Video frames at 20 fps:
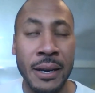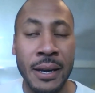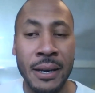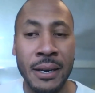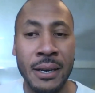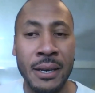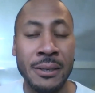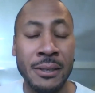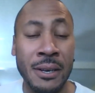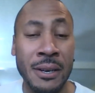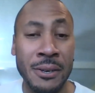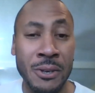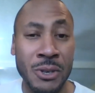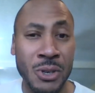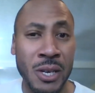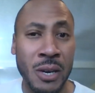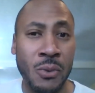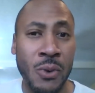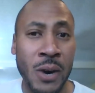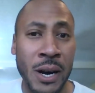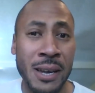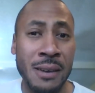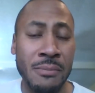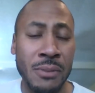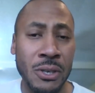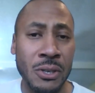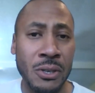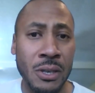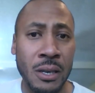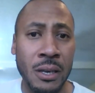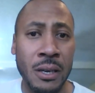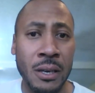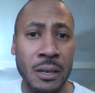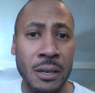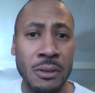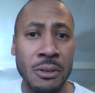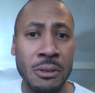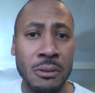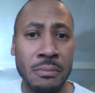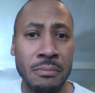And I kind of understand why
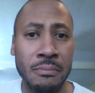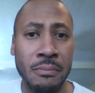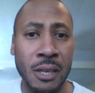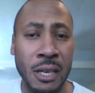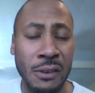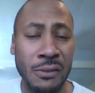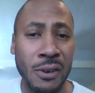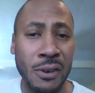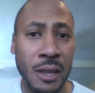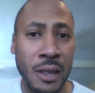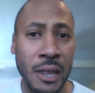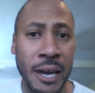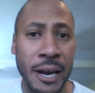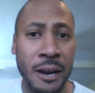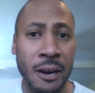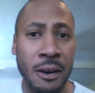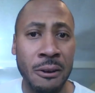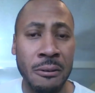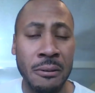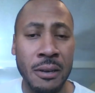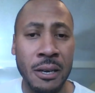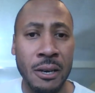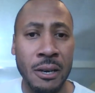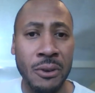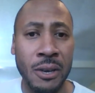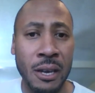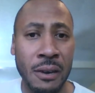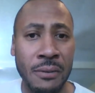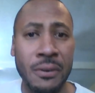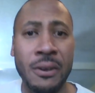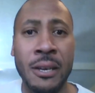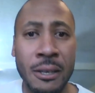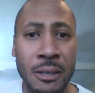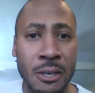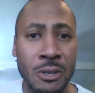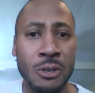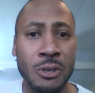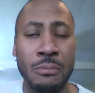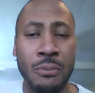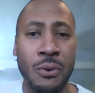NBC is leaving it there, you know, giving
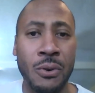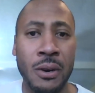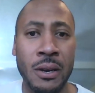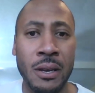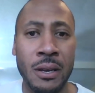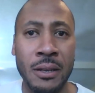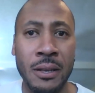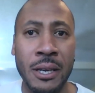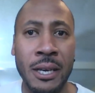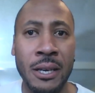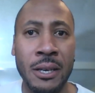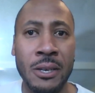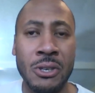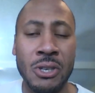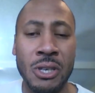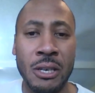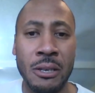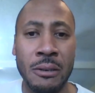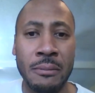it the support it needs.